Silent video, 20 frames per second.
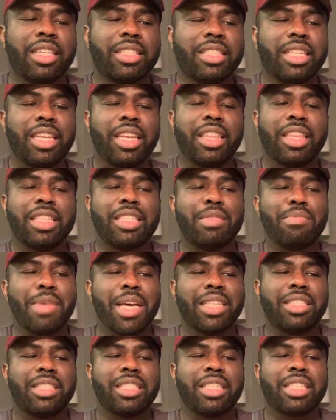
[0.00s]
sending these
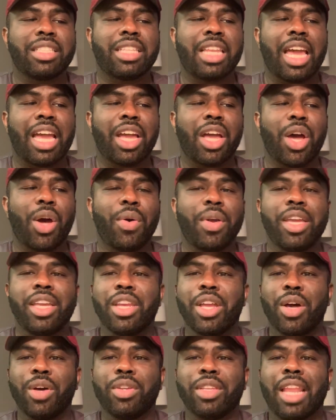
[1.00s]
messages like, oh, he
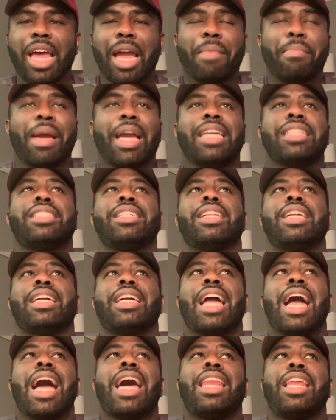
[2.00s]
knows. Like, basically,
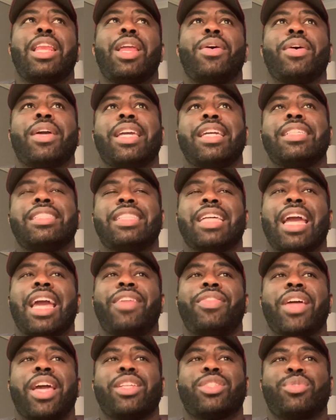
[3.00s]
kind of low-key
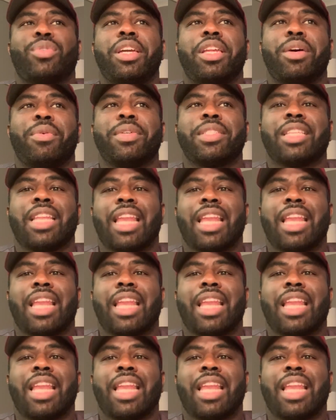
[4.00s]
saying that Trina was